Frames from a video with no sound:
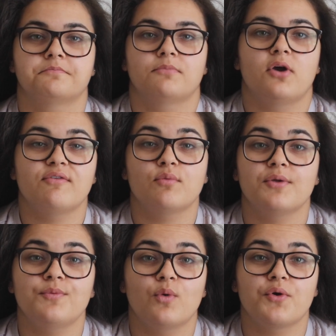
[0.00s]
Hi
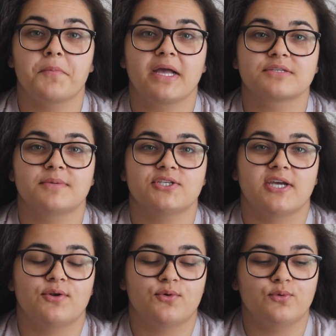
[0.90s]
everyone, welcome back to my
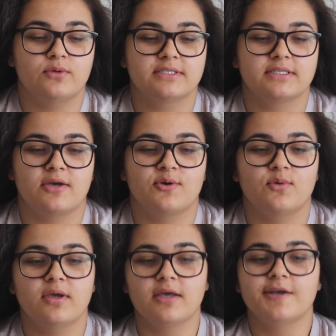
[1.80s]
channel. So,
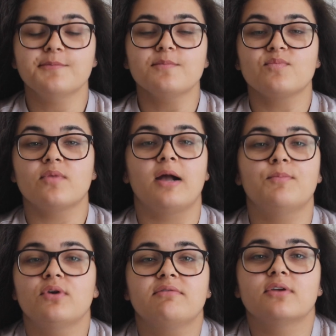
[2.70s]
I'm
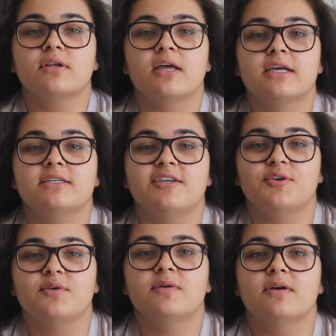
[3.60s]
not even gonna lie to
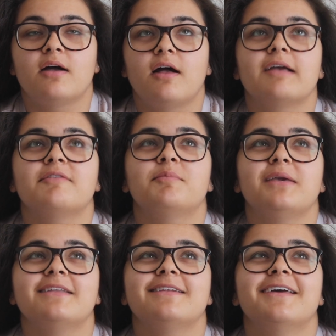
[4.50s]
you, I have
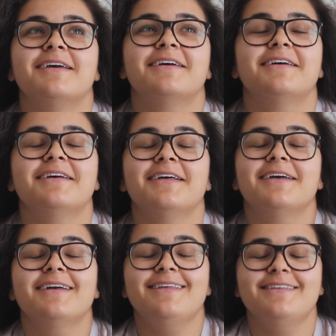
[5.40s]
been
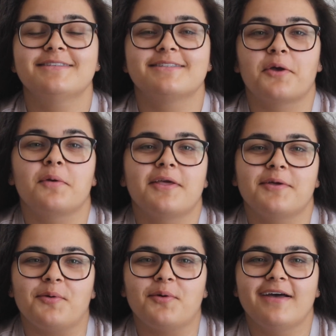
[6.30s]
so
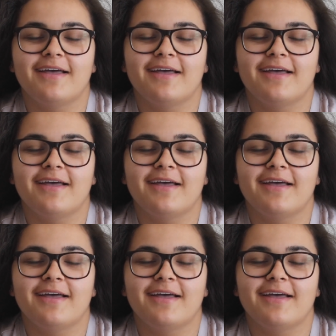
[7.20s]
ill.